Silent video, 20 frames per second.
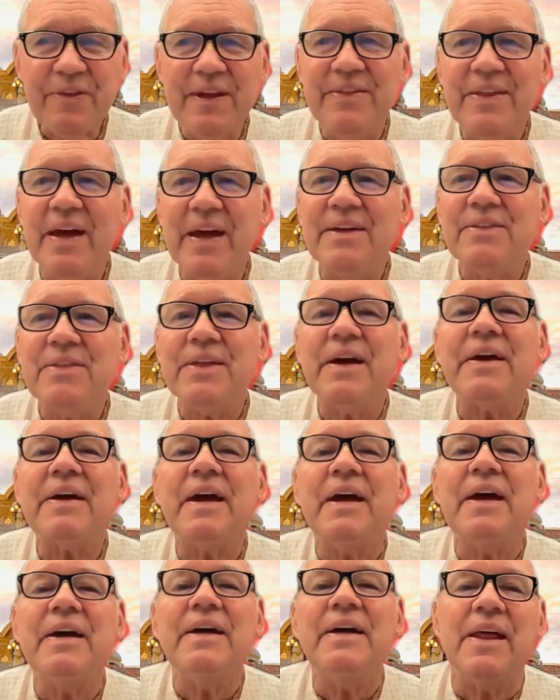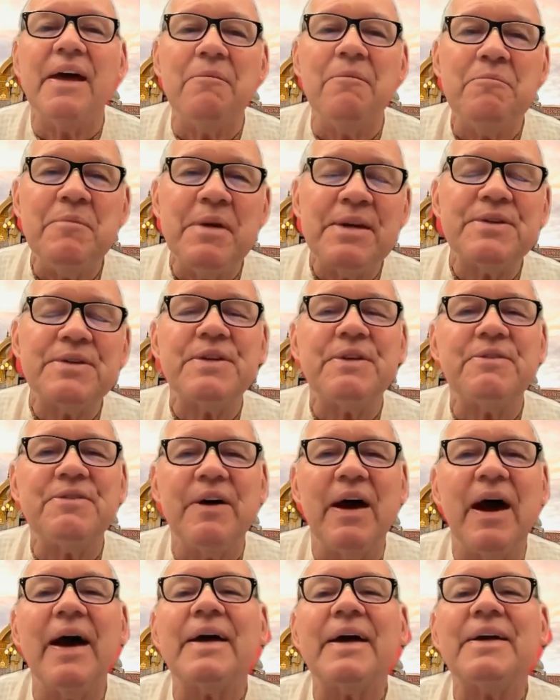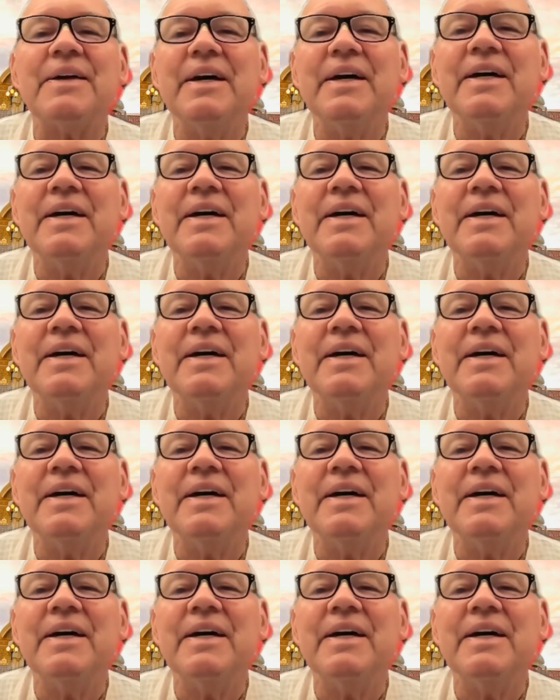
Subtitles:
they think, they miss the fact